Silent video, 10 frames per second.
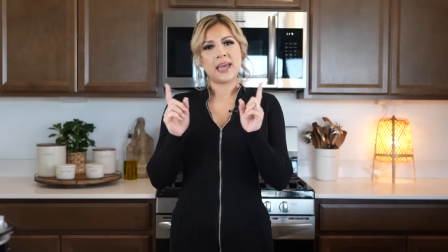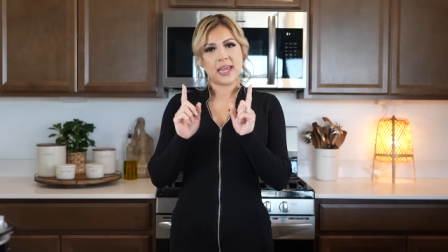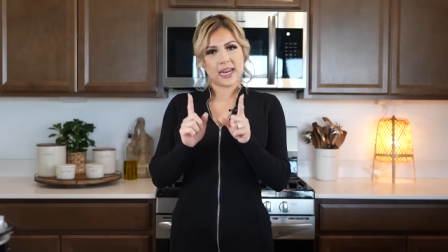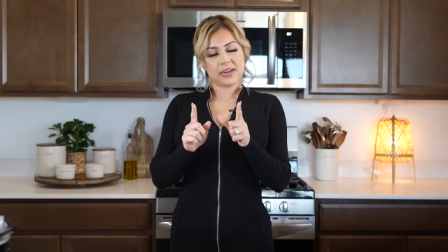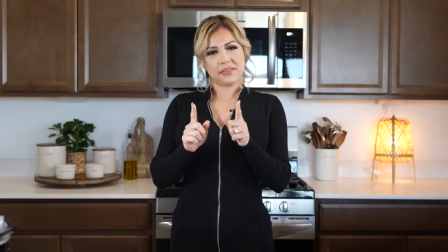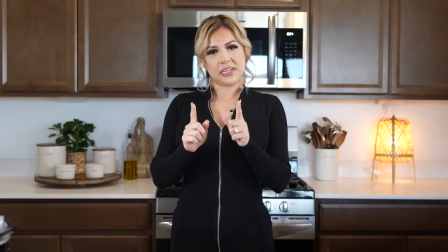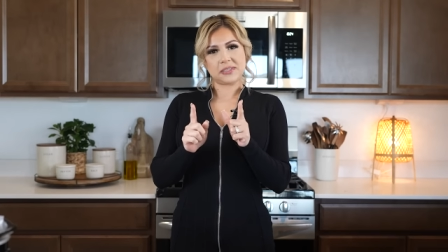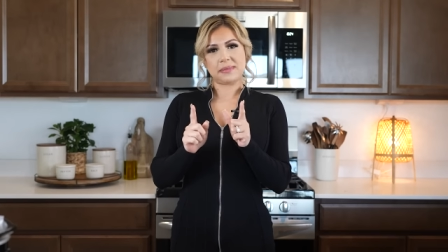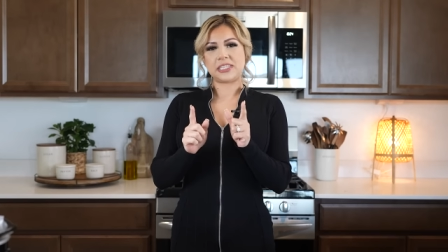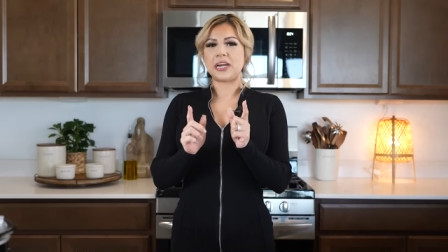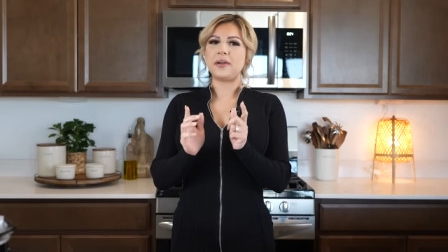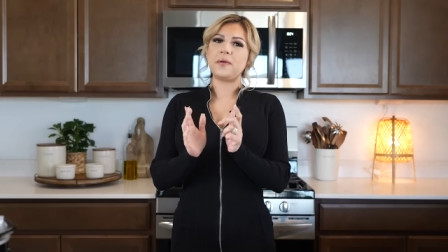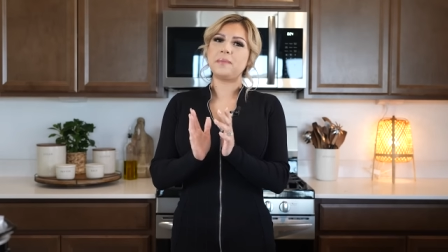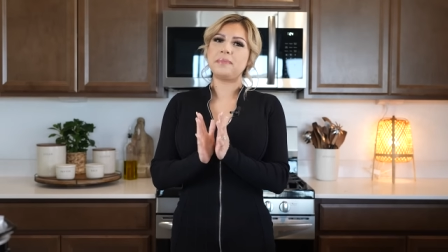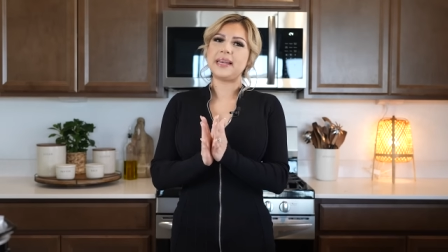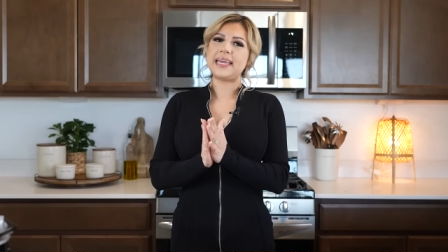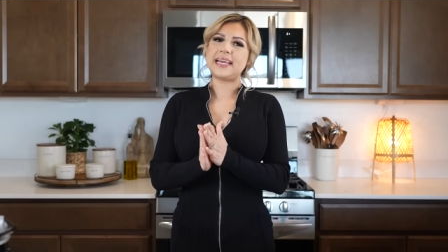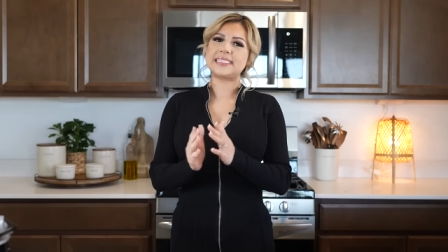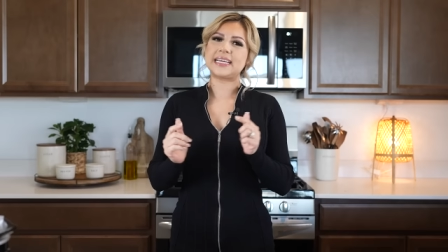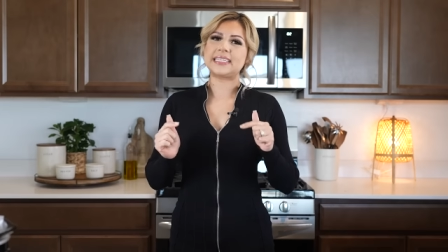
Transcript: And if you're new to my channel, please hit